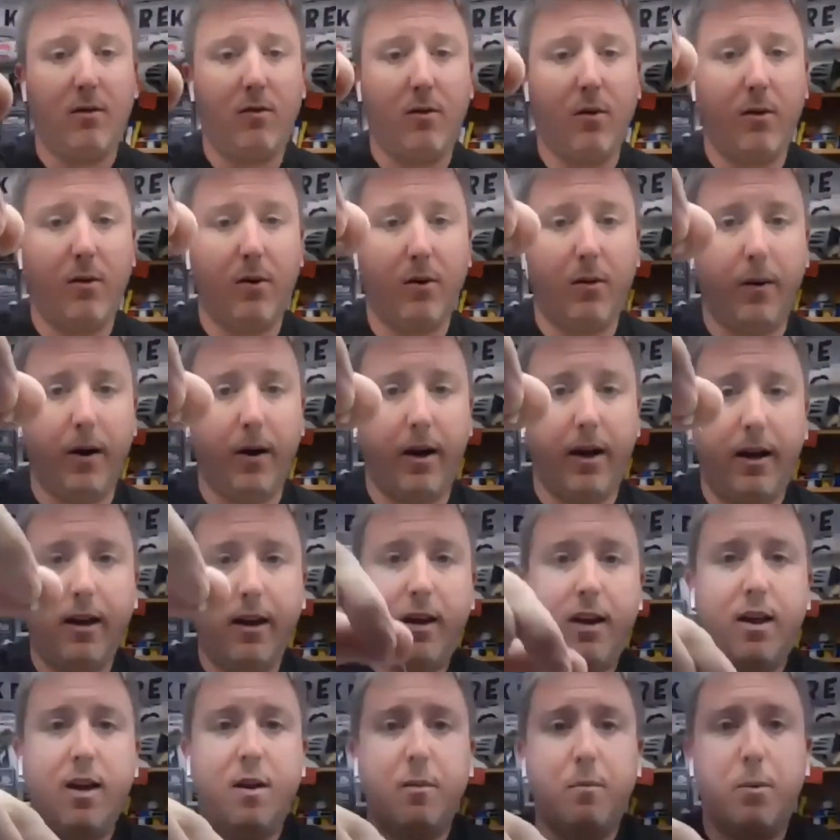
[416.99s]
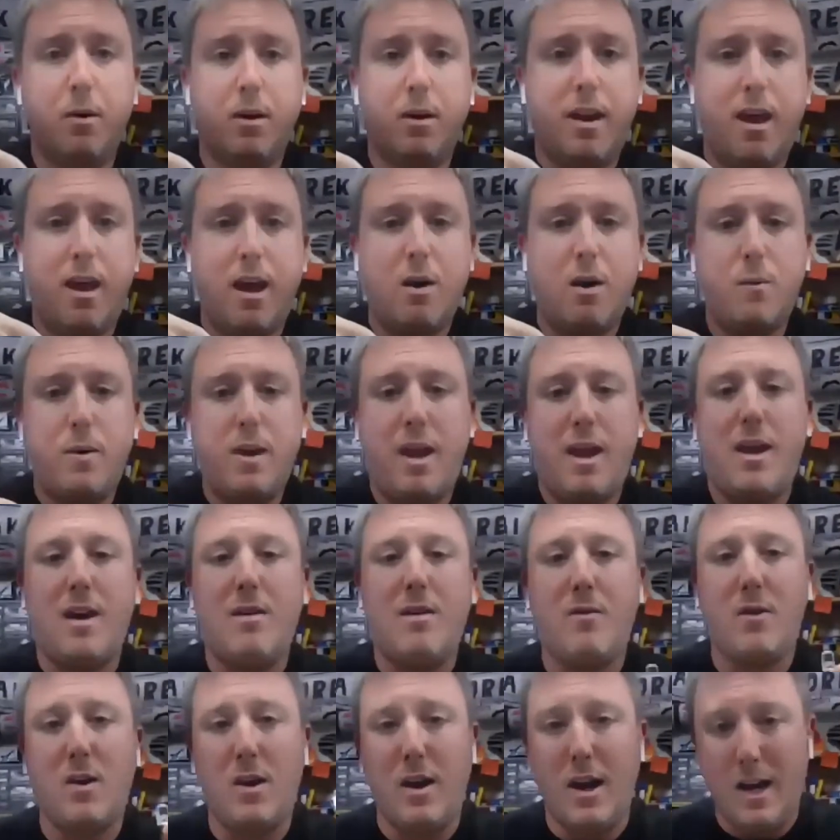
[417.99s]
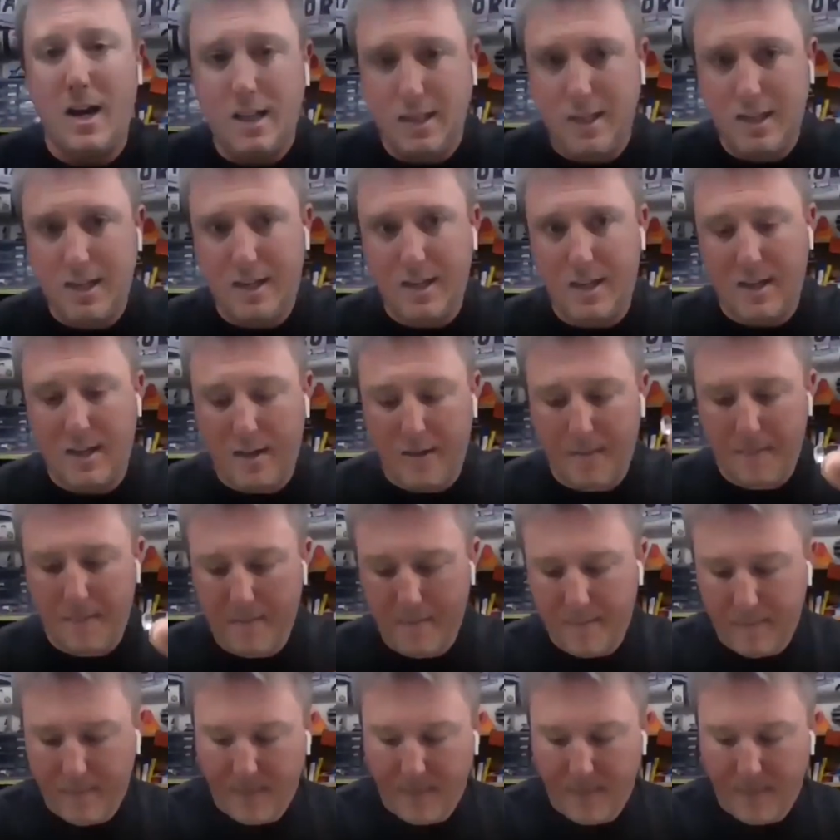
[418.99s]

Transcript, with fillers: throw it away. But now we have our LED